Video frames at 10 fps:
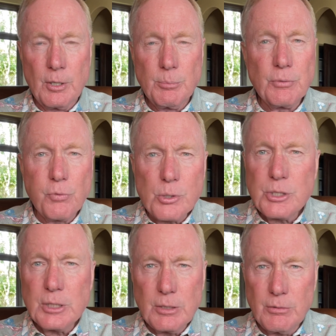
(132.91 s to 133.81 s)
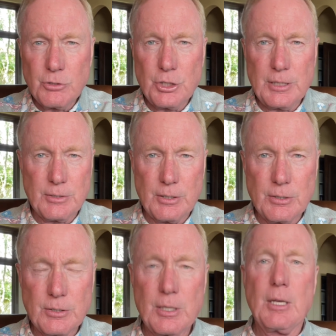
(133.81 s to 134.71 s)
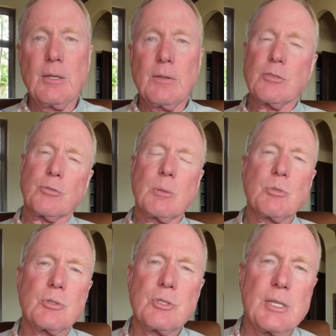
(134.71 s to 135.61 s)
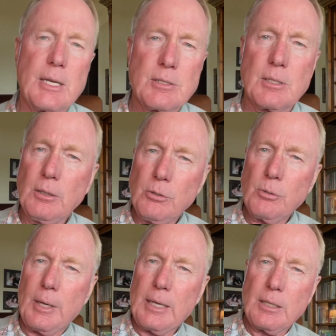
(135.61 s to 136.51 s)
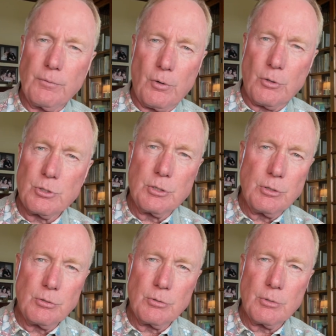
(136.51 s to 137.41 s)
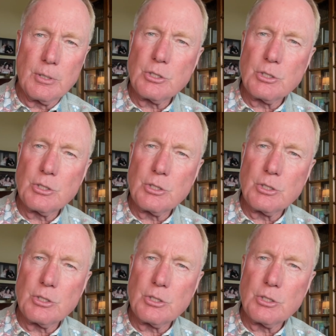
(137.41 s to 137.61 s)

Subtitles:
Before she knew Jesus, the scripture says in Luke 8 and verse 2 that